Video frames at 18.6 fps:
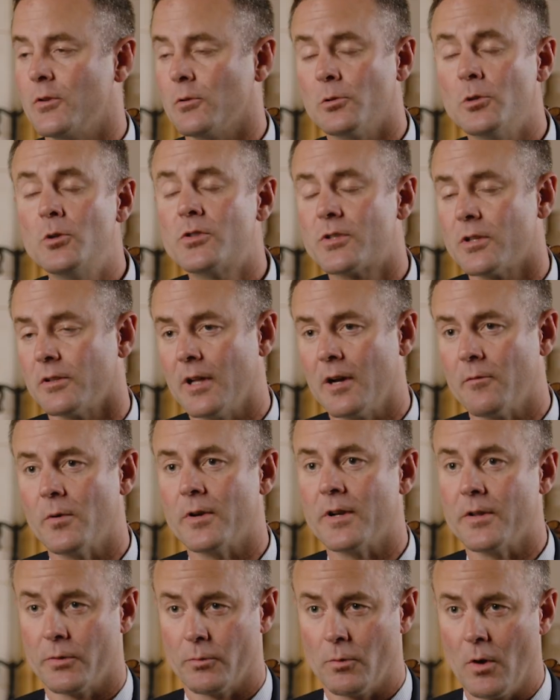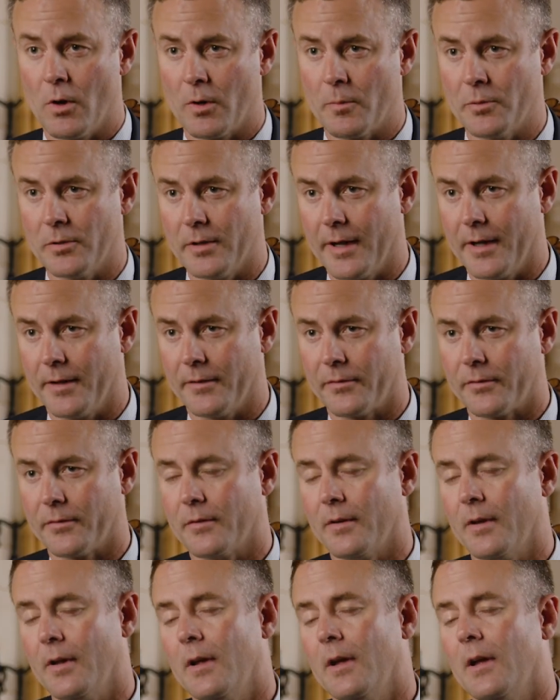you lose a loved one in the wrong place.
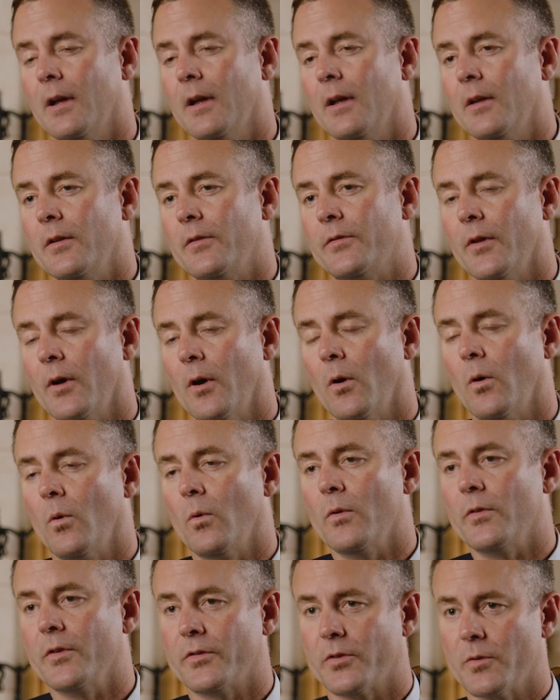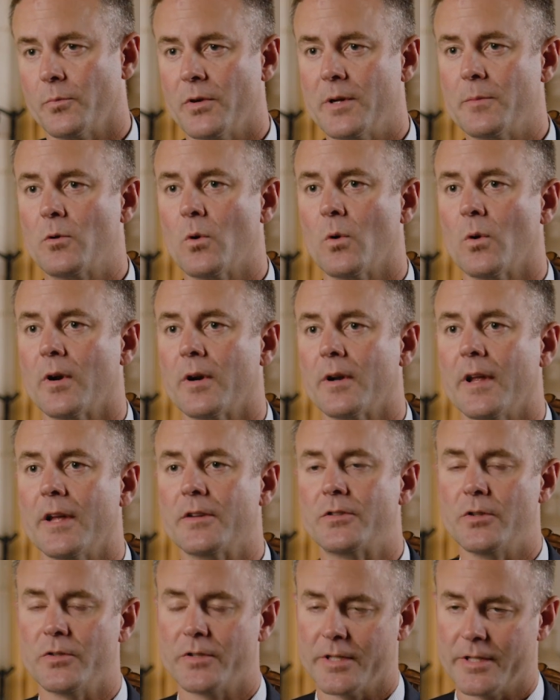So the Supreme Court
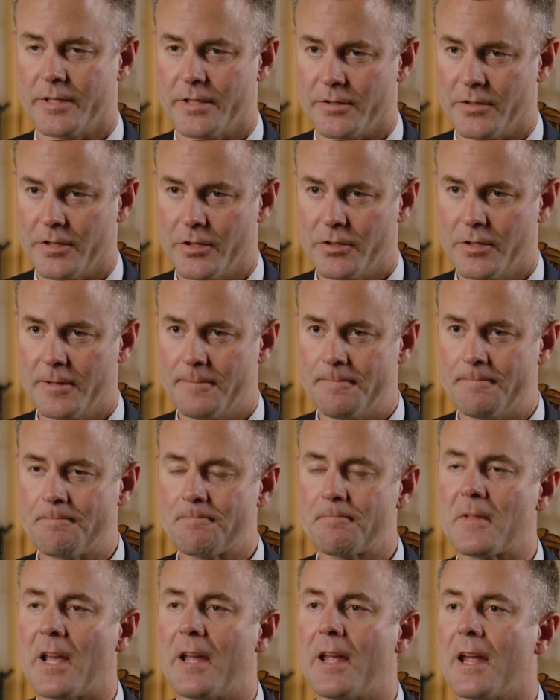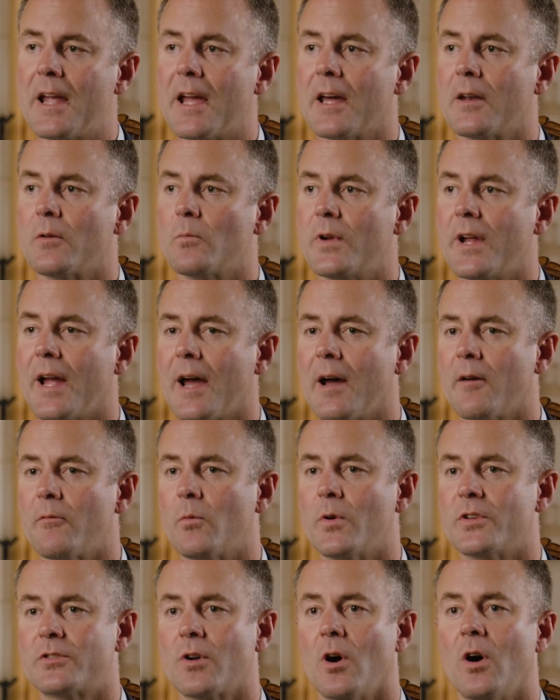issues its decision, and we have
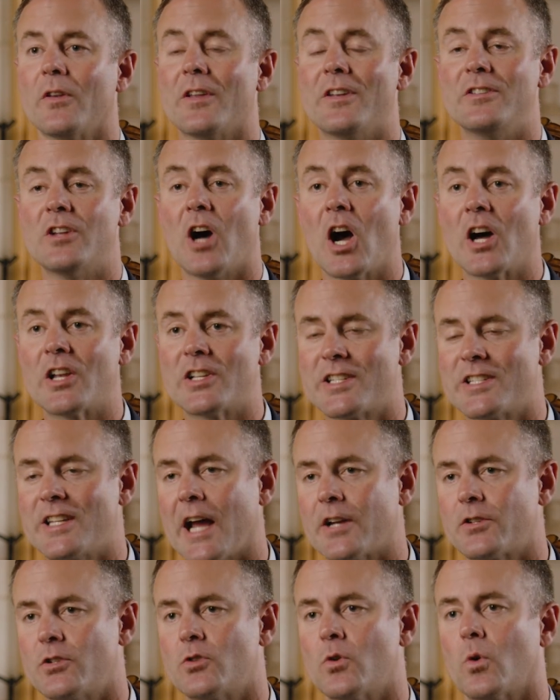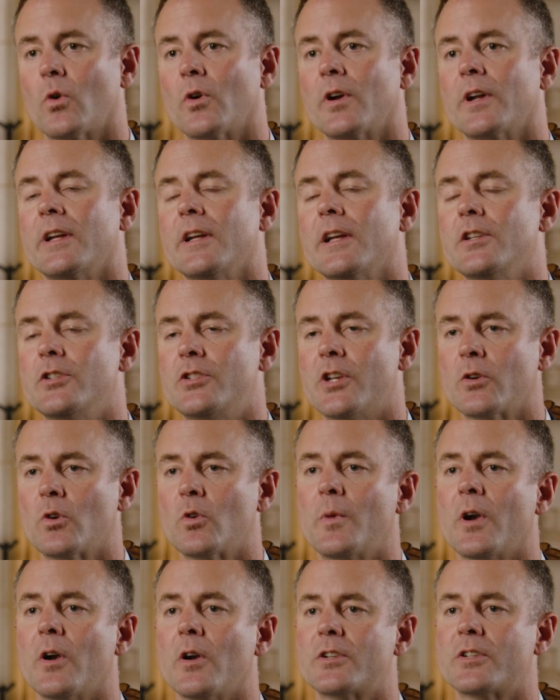what's called a non-statutory General
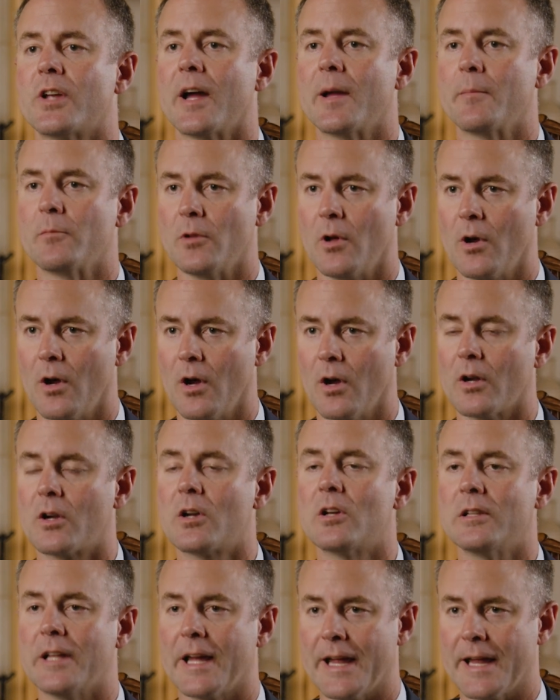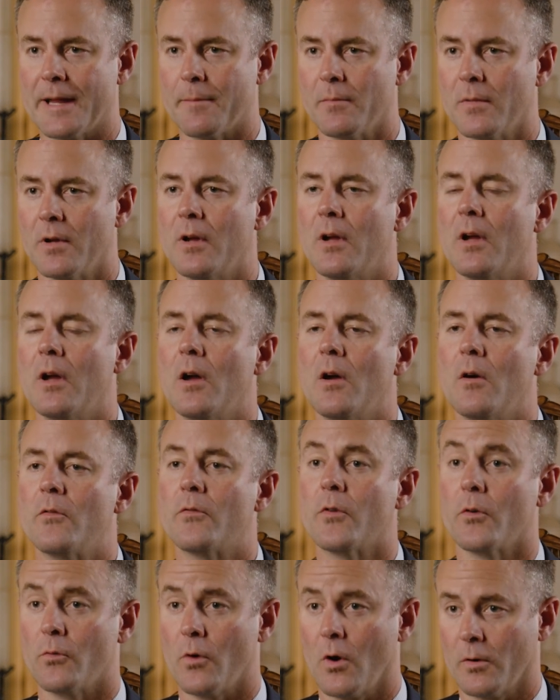Maritime law claim
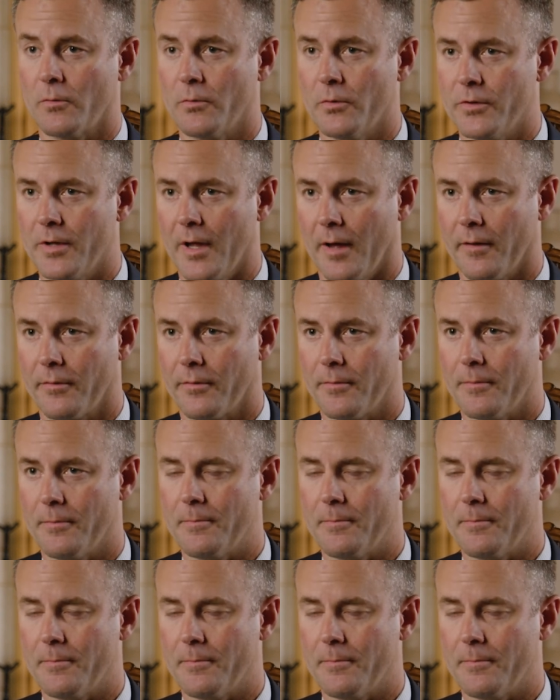for wrongful death.